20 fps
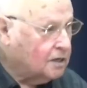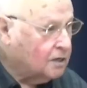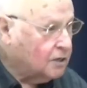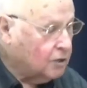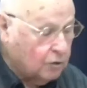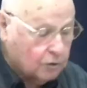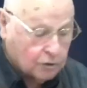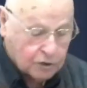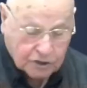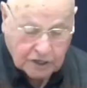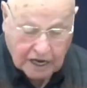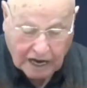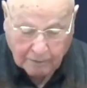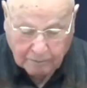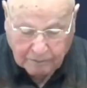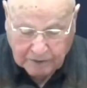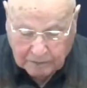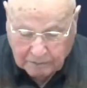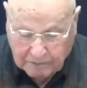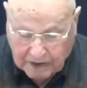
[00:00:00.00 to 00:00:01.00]
You shall
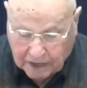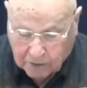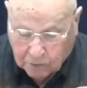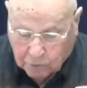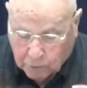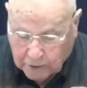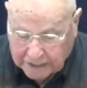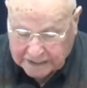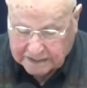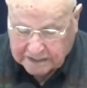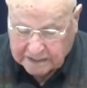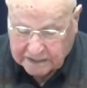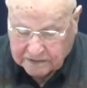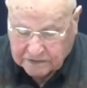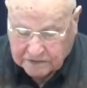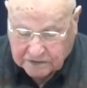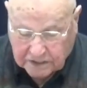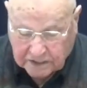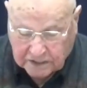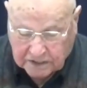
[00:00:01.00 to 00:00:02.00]
be my
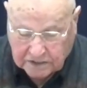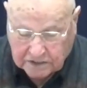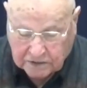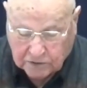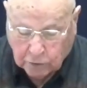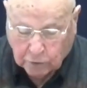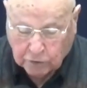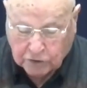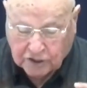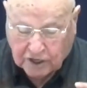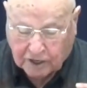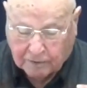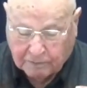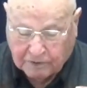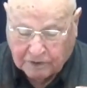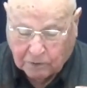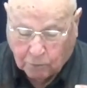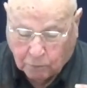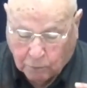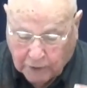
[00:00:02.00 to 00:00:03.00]
witnesses, you shall
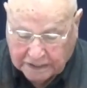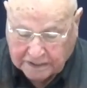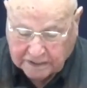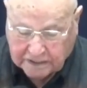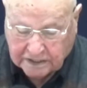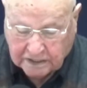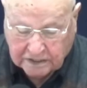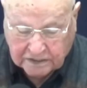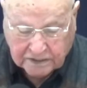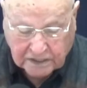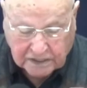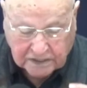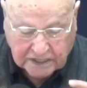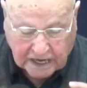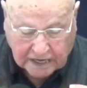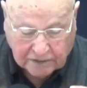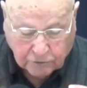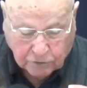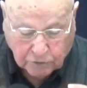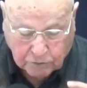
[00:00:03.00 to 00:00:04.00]
be witnesses
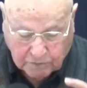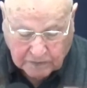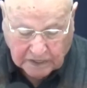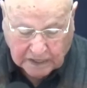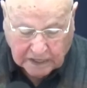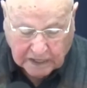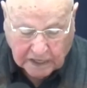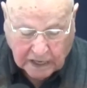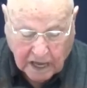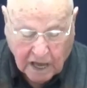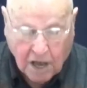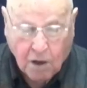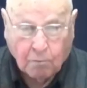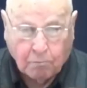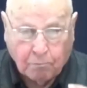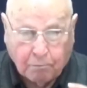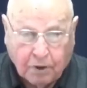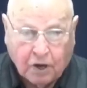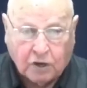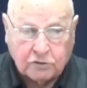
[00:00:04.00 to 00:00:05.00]
unto me,
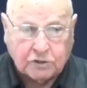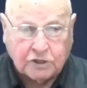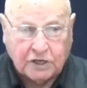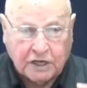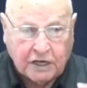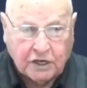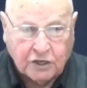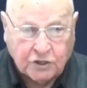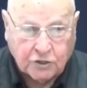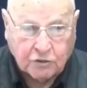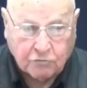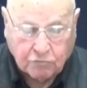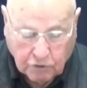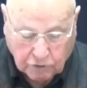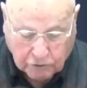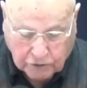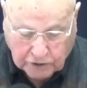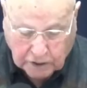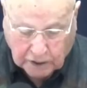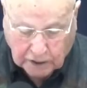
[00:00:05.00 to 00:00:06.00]
both in
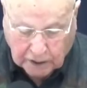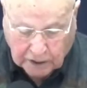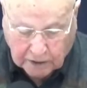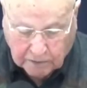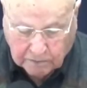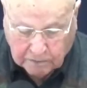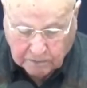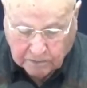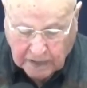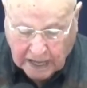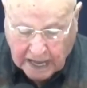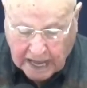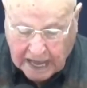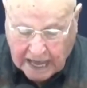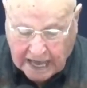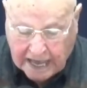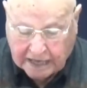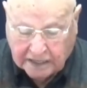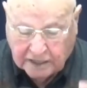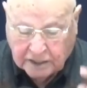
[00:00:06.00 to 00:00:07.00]
Jerusalem,
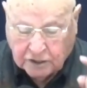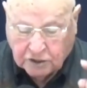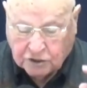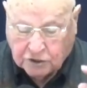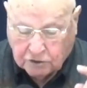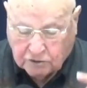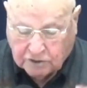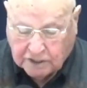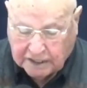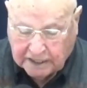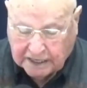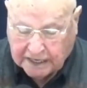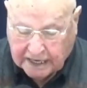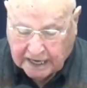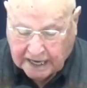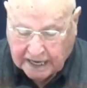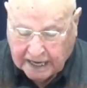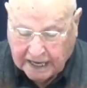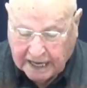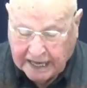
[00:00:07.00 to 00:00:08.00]
and in
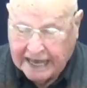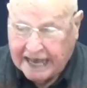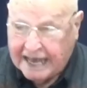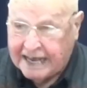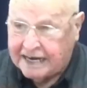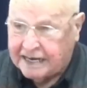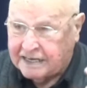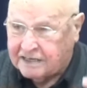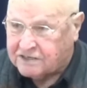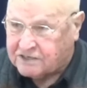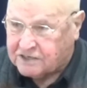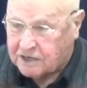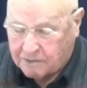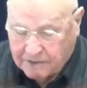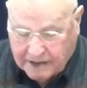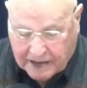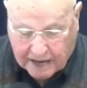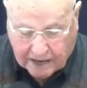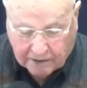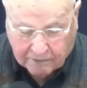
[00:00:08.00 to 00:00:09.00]
Judea, and in
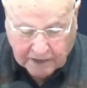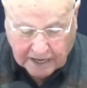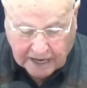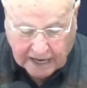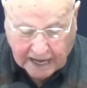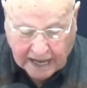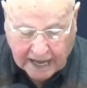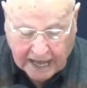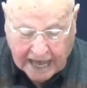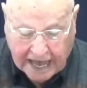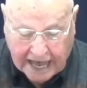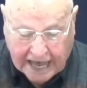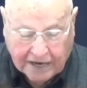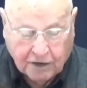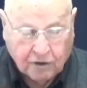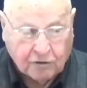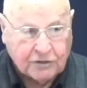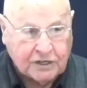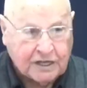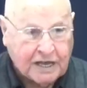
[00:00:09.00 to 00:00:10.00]
Samaria, and
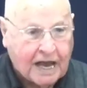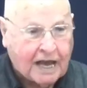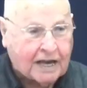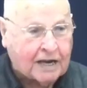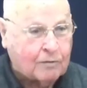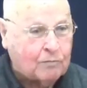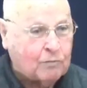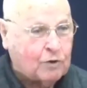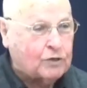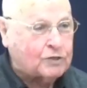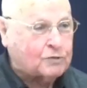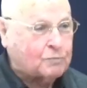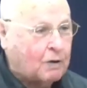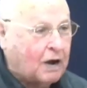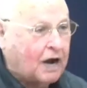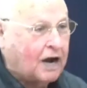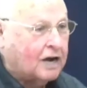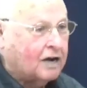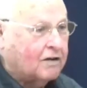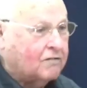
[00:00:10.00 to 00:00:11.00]
on the uttermost
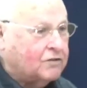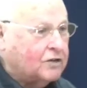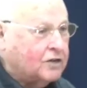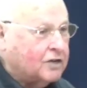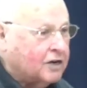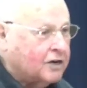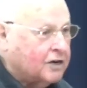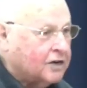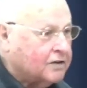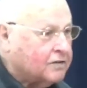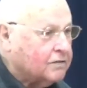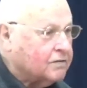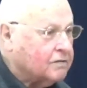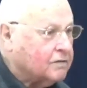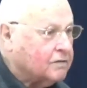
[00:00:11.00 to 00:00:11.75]
part of the earth."